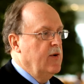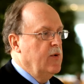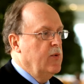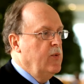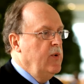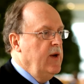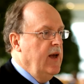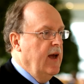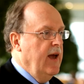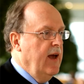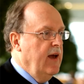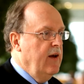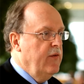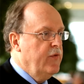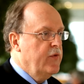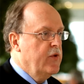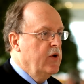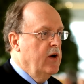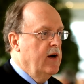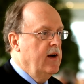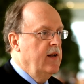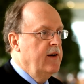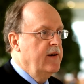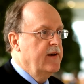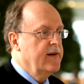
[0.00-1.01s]
we have
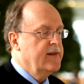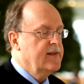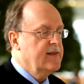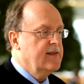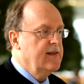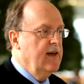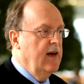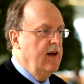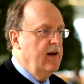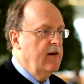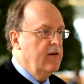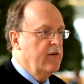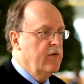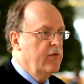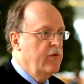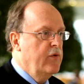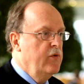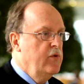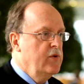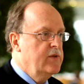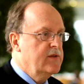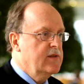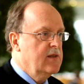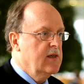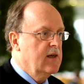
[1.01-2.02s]
to understand
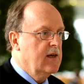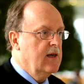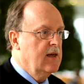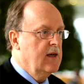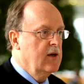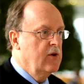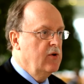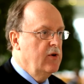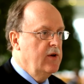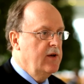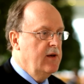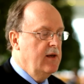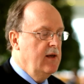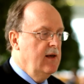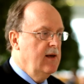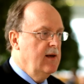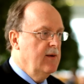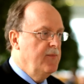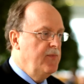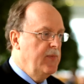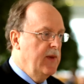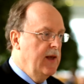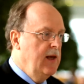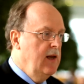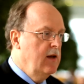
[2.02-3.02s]
food security
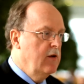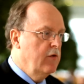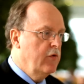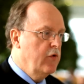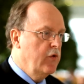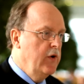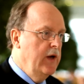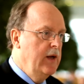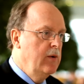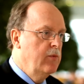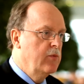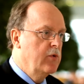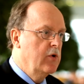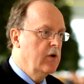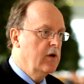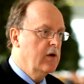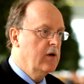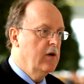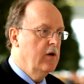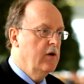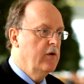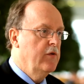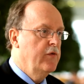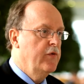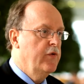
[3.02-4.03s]
in a framework
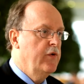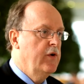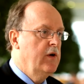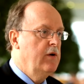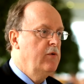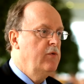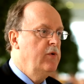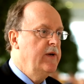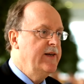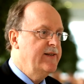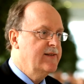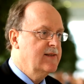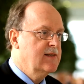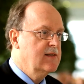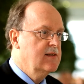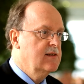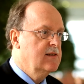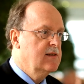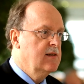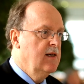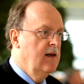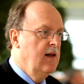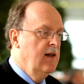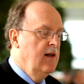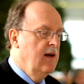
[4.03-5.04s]
of
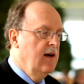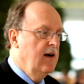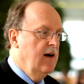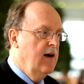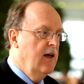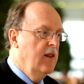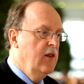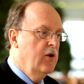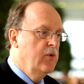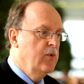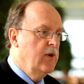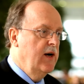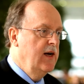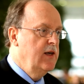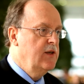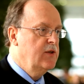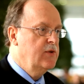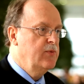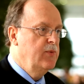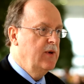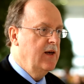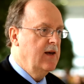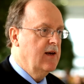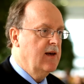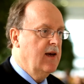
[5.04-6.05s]
risks,
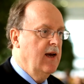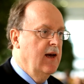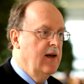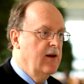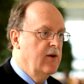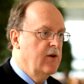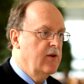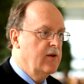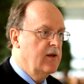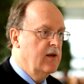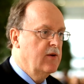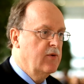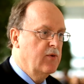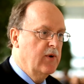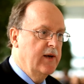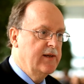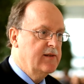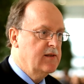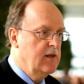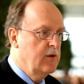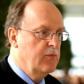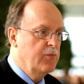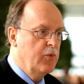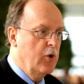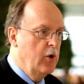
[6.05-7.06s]
otherwise we cannot
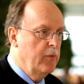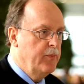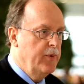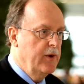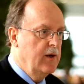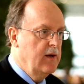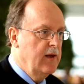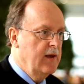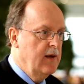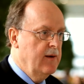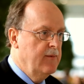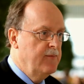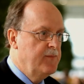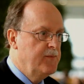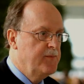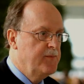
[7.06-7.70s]
address it properly.